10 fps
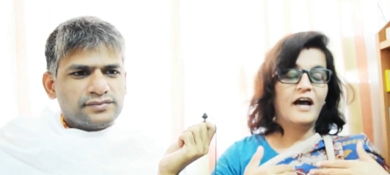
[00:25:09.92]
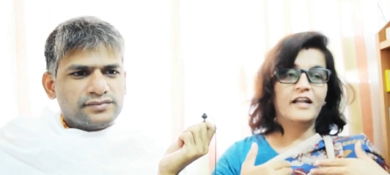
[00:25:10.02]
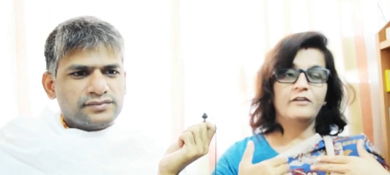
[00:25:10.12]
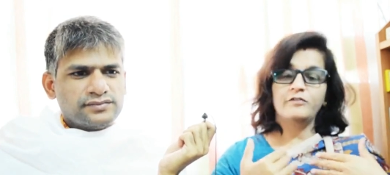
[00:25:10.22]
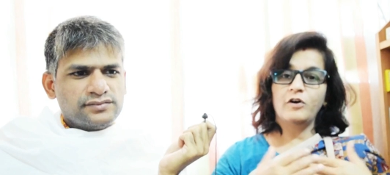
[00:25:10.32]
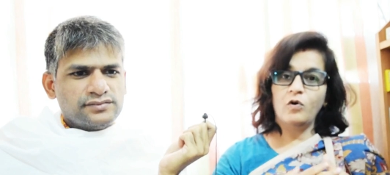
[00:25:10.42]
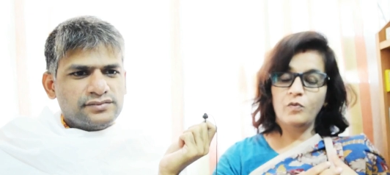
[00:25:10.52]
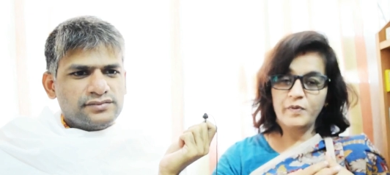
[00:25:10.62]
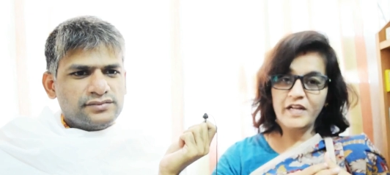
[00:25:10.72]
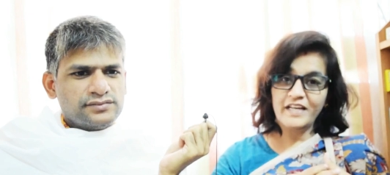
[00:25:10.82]
Speaker 1: And if you're
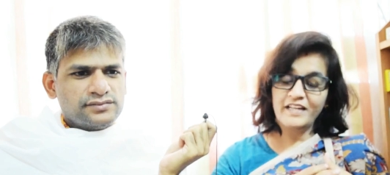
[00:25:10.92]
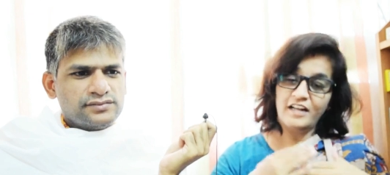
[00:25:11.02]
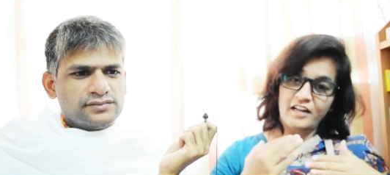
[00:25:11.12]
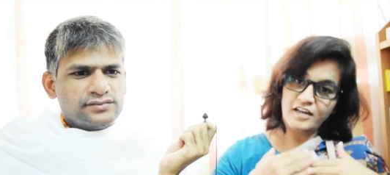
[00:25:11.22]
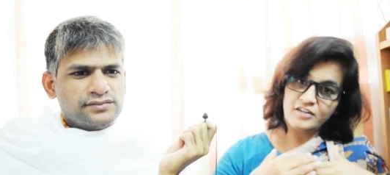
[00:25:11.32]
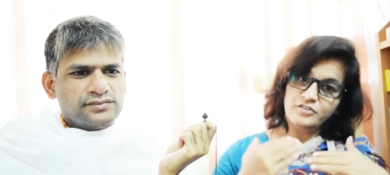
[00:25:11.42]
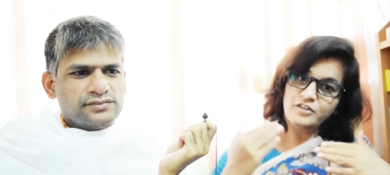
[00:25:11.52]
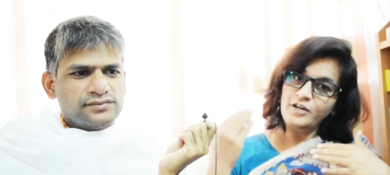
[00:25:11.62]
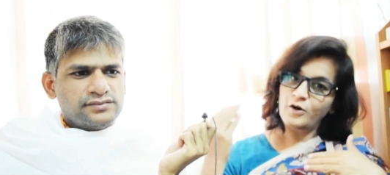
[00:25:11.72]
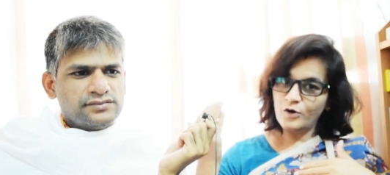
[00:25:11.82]
opening in a
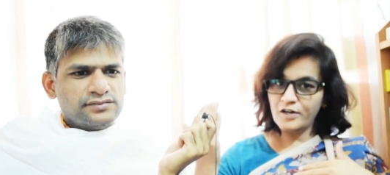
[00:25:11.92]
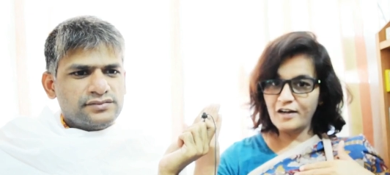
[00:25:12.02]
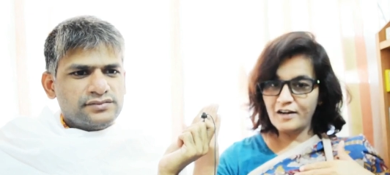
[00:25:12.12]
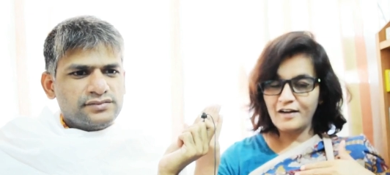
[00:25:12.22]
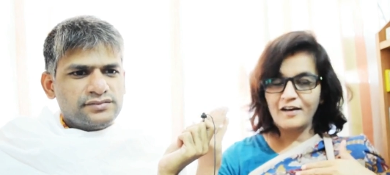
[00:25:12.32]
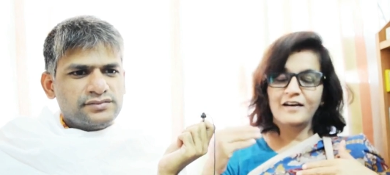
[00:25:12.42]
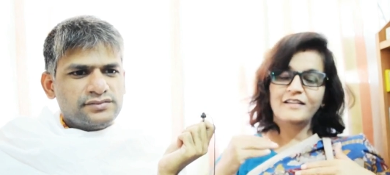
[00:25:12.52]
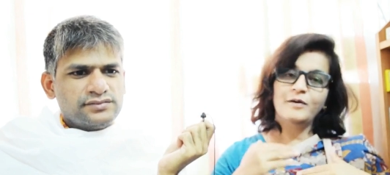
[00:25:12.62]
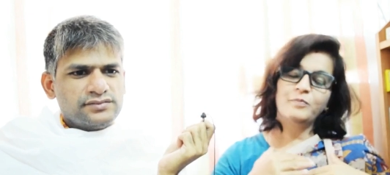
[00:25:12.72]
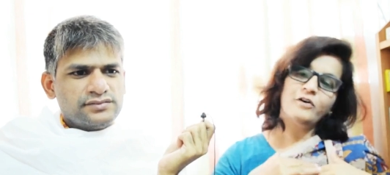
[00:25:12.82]
luxury hotel,
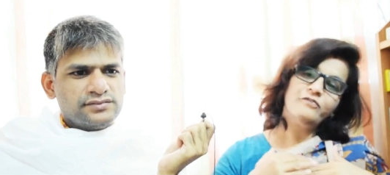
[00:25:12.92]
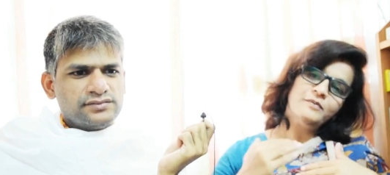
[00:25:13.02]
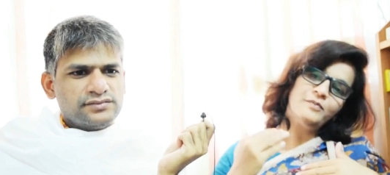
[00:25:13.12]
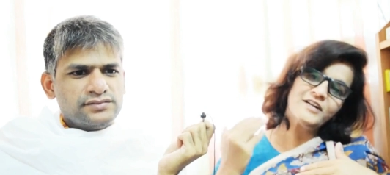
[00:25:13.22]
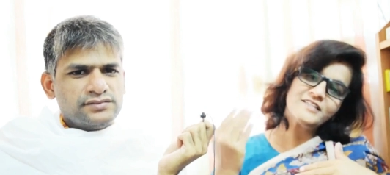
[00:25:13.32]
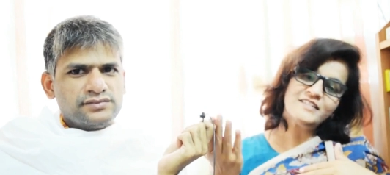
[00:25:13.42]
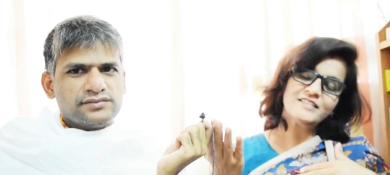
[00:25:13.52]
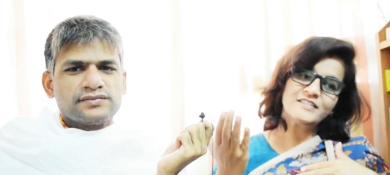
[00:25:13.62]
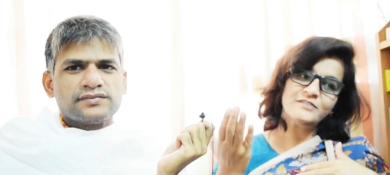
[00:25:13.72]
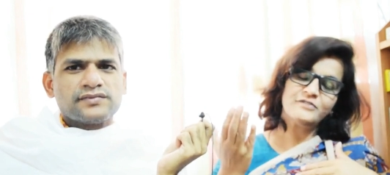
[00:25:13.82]
the profit margin
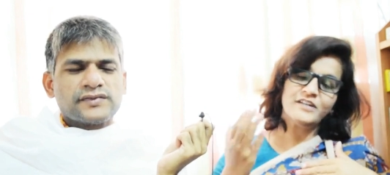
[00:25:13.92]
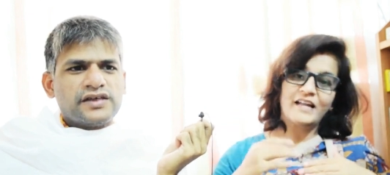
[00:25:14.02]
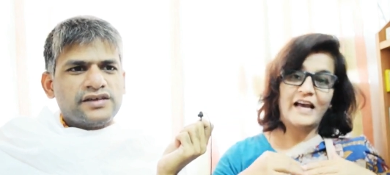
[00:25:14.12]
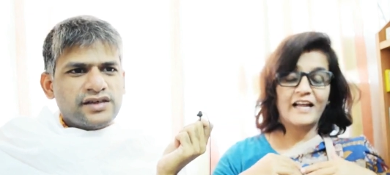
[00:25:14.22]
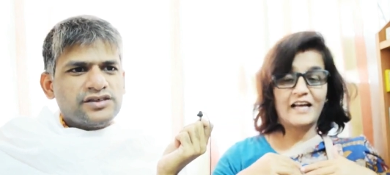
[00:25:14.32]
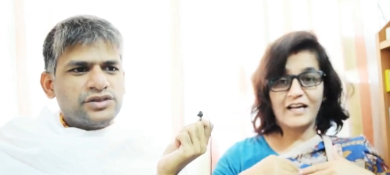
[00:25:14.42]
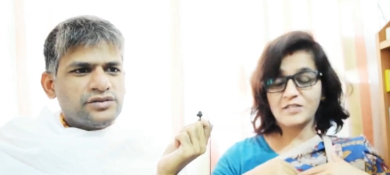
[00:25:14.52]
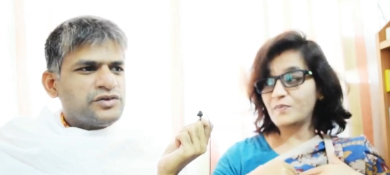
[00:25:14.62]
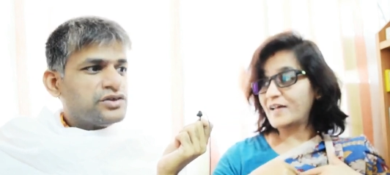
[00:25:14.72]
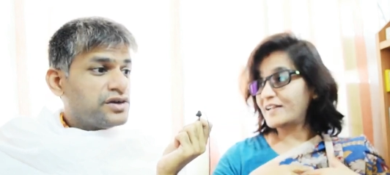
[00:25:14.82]
is different. And,
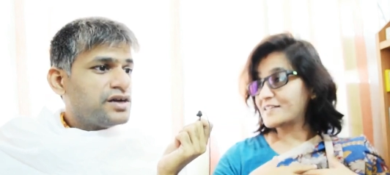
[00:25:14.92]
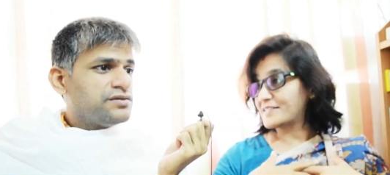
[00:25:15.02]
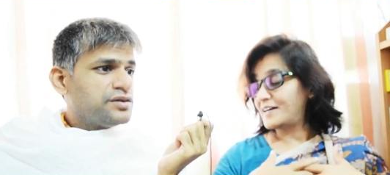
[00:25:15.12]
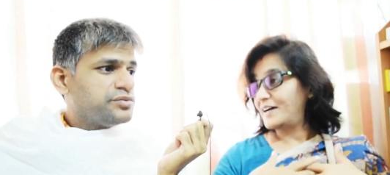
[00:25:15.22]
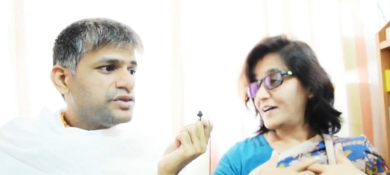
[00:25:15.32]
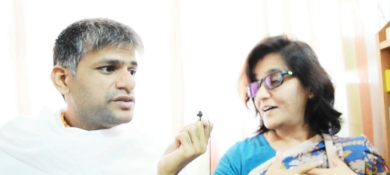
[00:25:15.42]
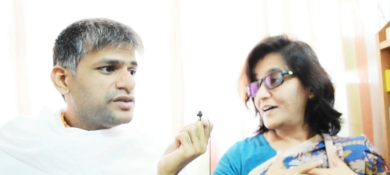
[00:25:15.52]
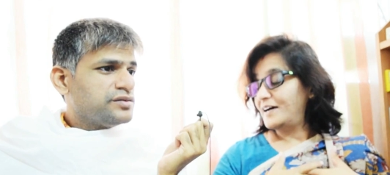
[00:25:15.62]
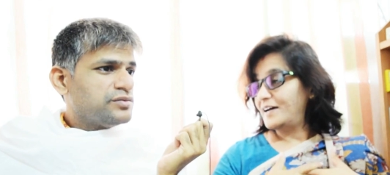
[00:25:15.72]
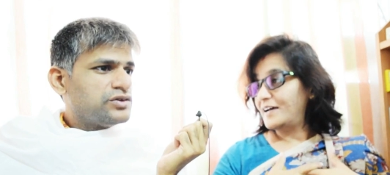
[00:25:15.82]
assume well you have a
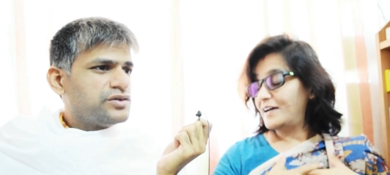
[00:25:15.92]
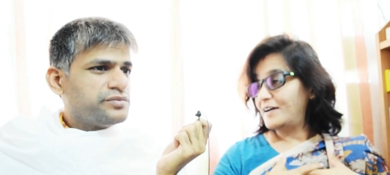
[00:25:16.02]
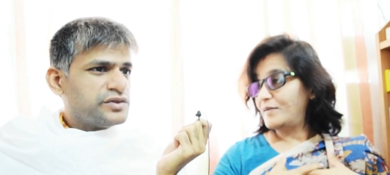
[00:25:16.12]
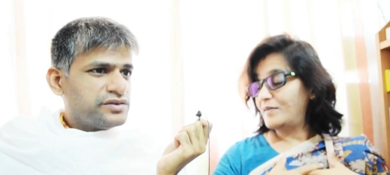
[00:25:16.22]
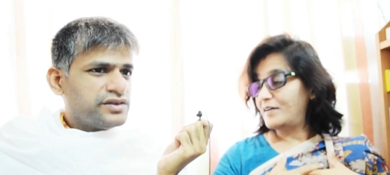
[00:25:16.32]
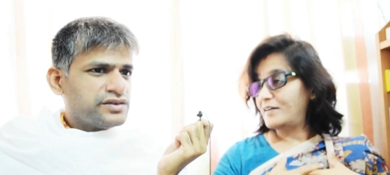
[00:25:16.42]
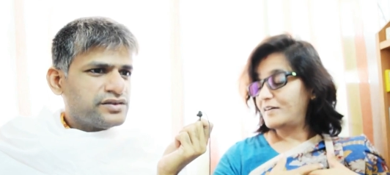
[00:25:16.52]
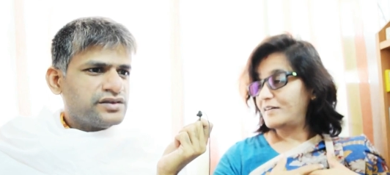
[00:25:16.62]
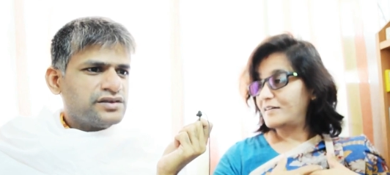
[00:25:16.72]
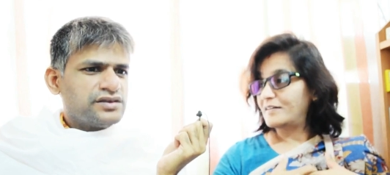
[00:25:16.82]
Speaker 2: business mo-
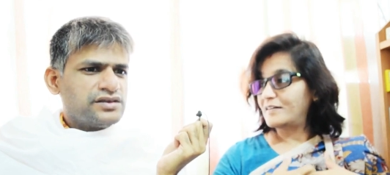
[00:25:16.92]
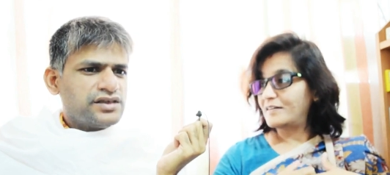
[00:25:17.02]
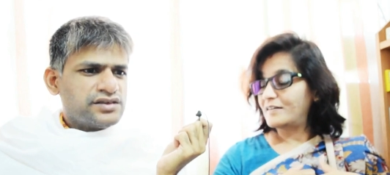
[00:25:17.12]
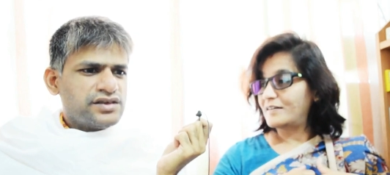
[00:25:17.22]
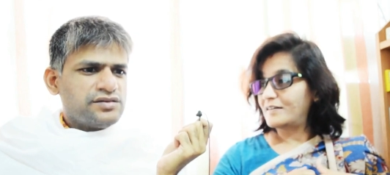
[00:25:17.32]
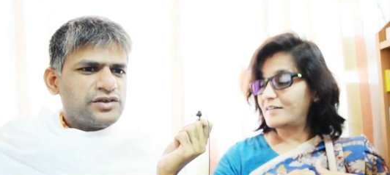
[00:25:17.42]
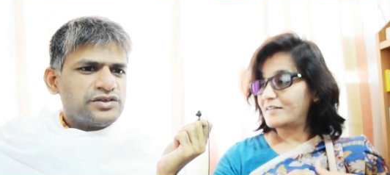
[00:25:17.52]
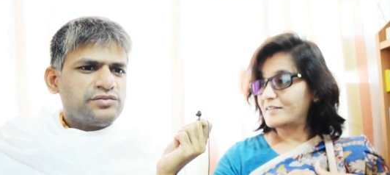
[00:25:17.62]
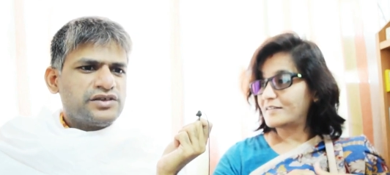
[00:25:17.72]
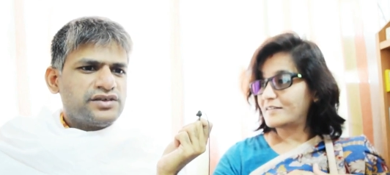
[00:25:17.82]
business uh,
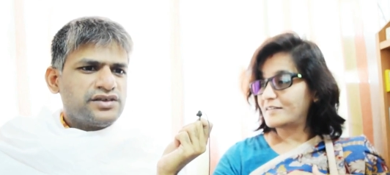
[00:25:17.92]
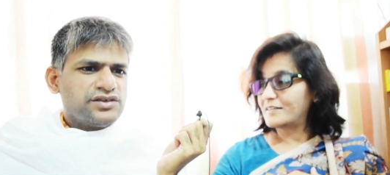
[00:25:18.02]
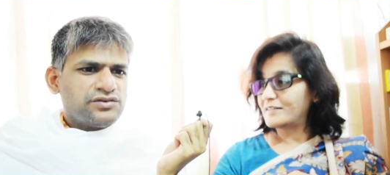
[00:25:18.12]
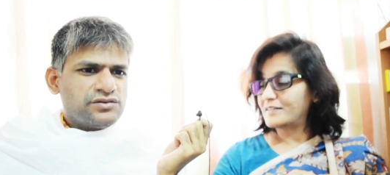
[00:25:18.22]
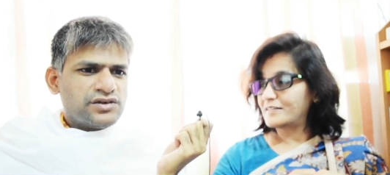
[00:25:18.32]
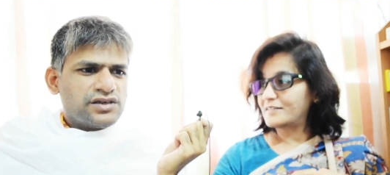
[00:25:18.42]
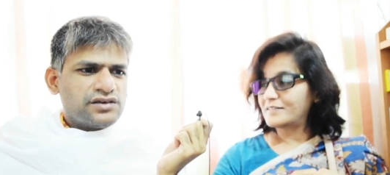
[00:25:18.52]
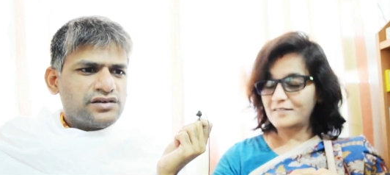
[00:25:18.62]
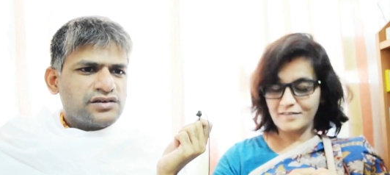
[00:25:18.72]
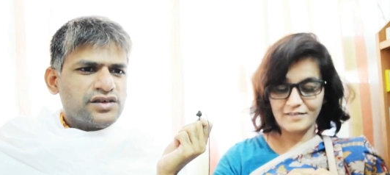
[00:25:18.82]
establishment and you
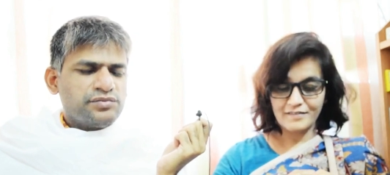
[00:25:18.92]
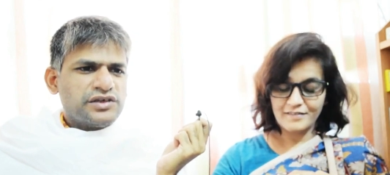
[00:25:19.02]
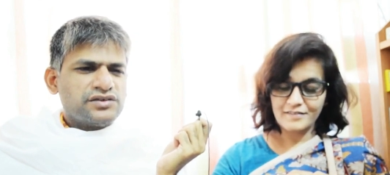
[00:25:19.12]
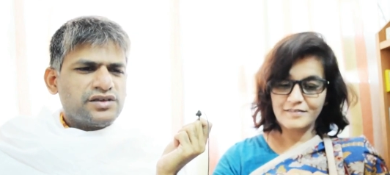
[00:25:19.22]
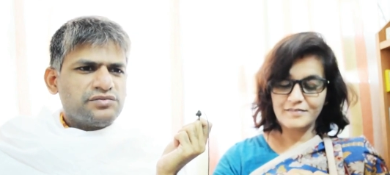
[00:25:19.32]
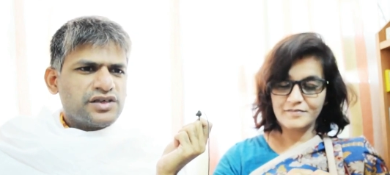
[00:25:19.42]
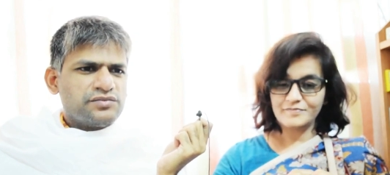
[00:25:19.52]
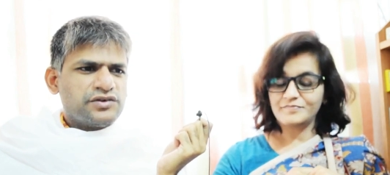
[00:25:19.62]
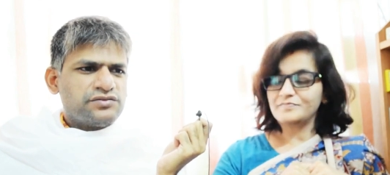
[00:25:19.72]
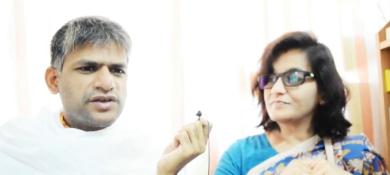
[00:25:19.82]
are uh, uh, keeping some
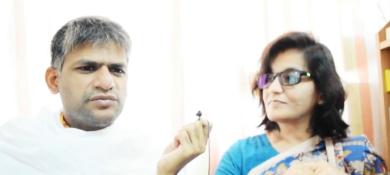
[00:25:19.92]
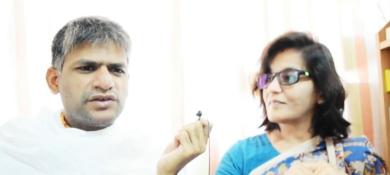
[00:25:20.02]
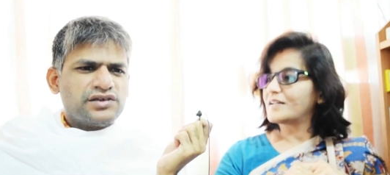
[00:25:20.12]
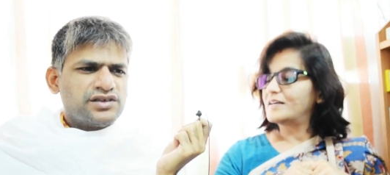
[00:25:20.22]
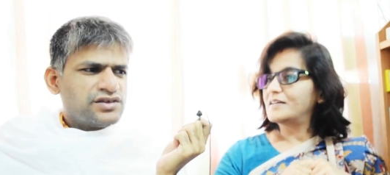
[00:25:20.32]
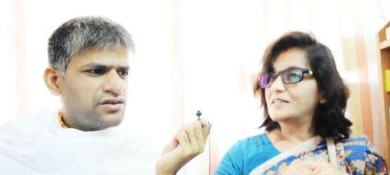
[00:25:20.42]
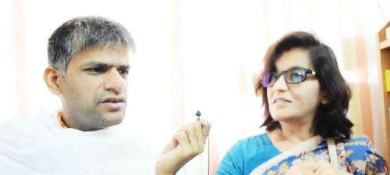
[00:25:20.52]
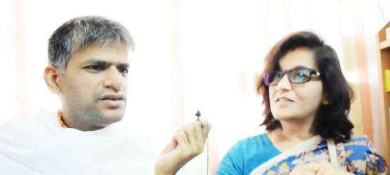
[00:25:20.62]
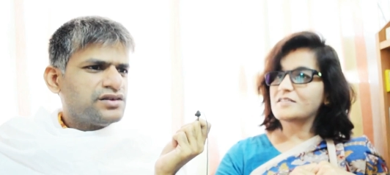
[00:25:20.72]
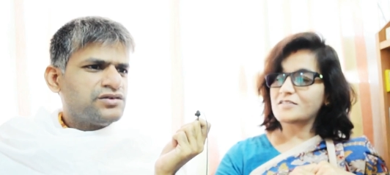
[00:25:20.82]
type of temporary
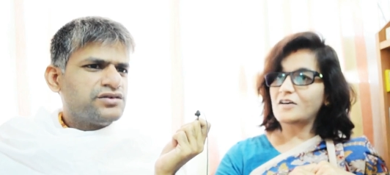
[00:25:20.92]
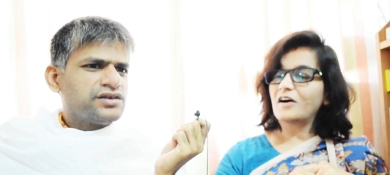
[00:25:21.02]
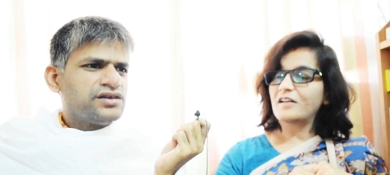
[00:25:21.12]
stall in the stall,